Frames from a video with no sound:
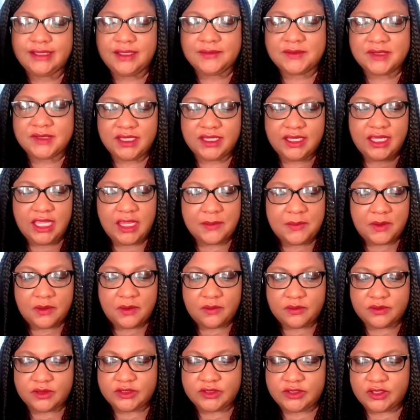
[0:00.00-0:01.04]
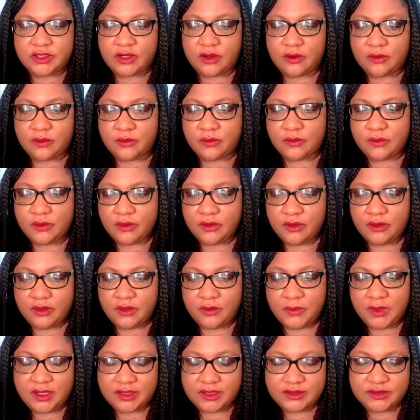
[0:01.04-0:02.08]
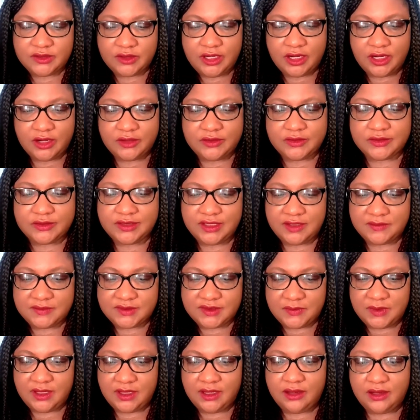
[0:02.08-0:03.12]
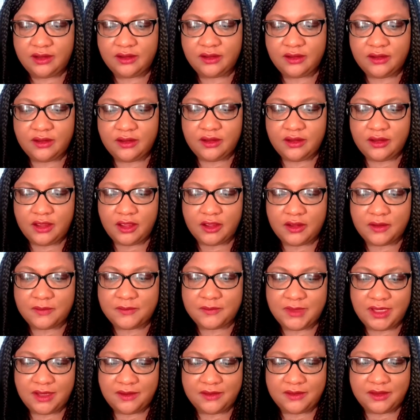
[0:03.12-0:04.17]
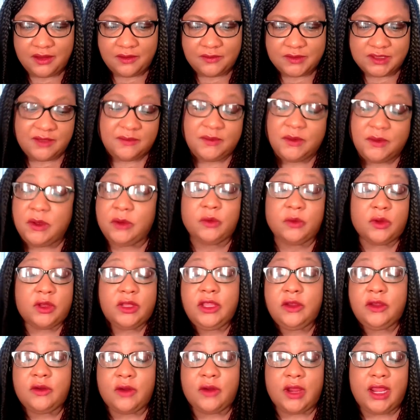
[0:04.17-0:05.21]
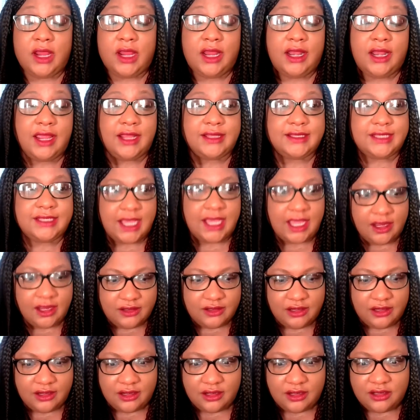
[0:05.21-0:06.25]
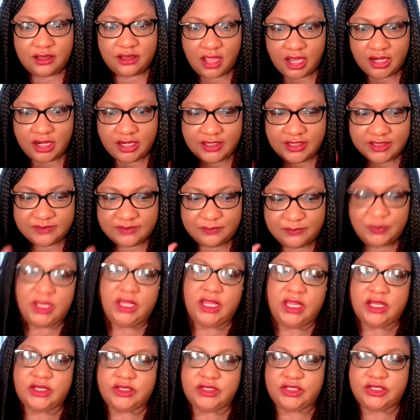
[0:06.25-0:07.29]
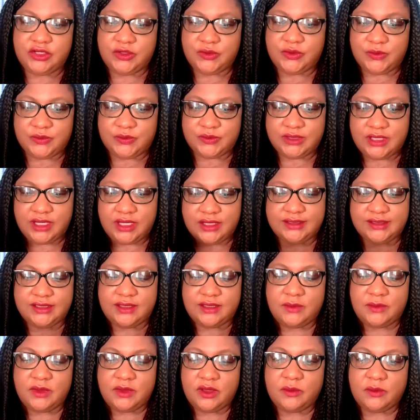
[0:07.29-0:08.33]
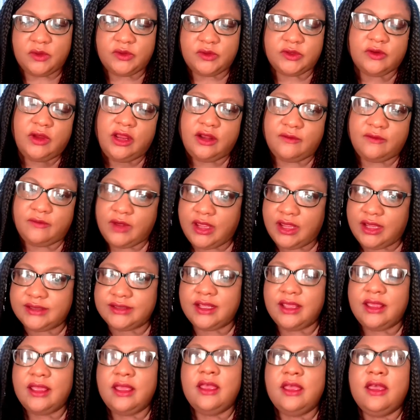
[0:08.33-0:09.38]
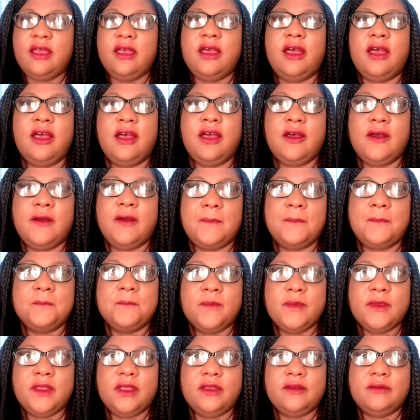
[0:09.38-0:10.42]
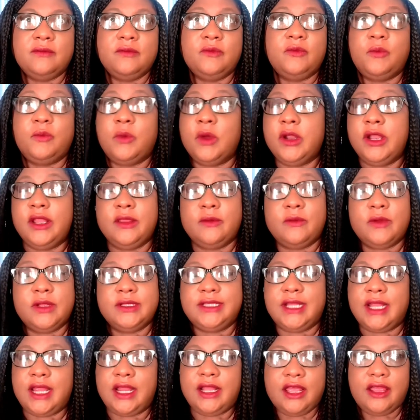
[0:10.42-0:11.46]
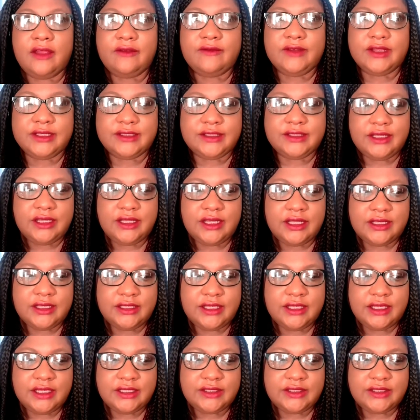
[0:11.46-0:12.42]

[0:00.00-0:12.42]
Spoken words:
in keeping with the show, because your character seems to be, they seem to be really great at tackling a lot of these big issues in some of the most creative ways. Mm-hmm. One of the ones that I loved is the